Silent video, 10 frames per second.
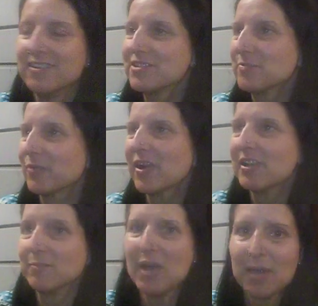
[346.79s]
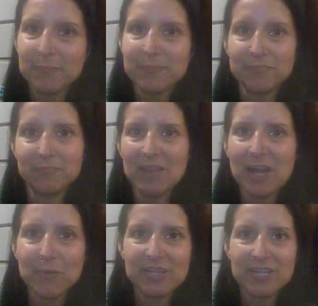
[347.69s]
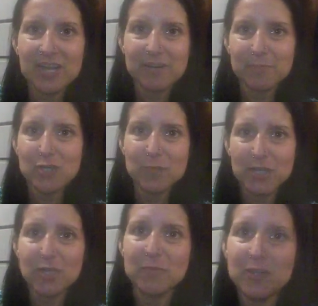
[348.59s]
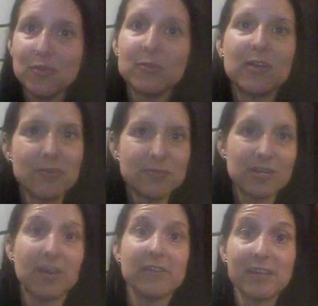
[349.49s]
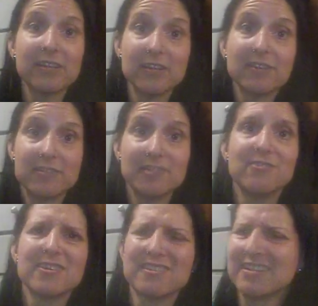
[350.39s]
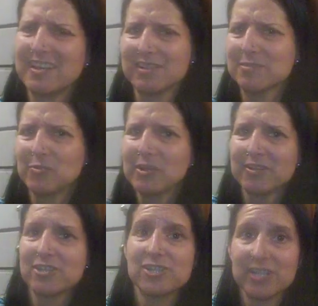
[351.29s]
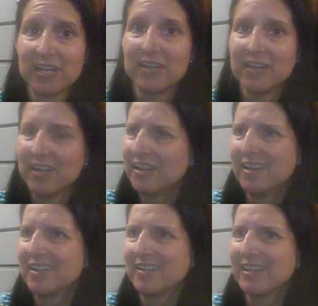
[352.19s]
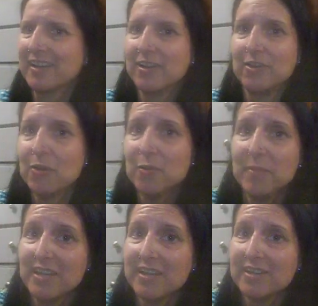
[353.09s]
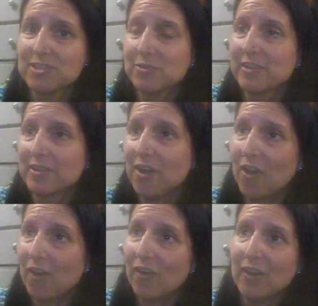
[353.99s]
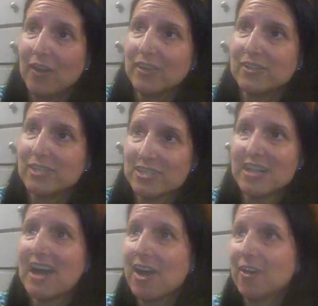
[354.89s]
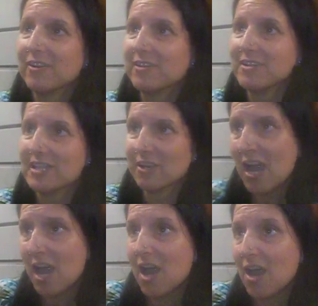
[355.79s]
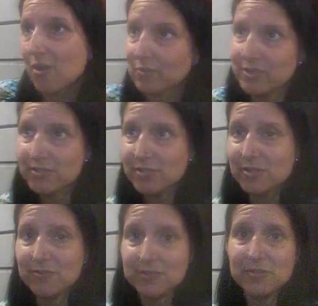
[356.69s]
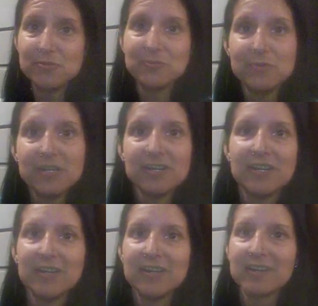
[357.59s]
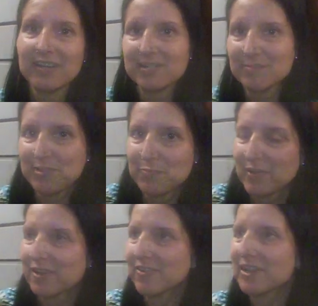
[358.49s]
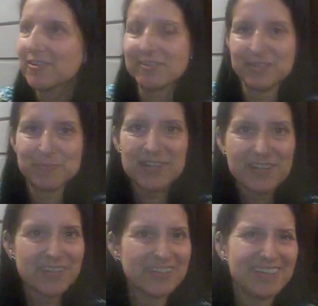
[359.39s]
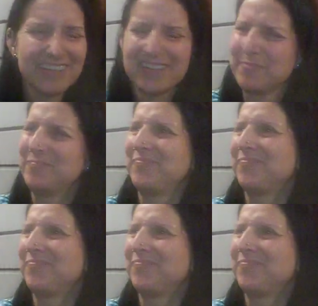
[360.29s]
just some random, bop, bowie, dab, doop, doop, doop, goes on, like, seriously, like, some weird shit, like, no meaning to it at all, just loud, and just like, ah, ah, doo, doo, doo, doo, you know, like, someone's playing around on the speaker, like,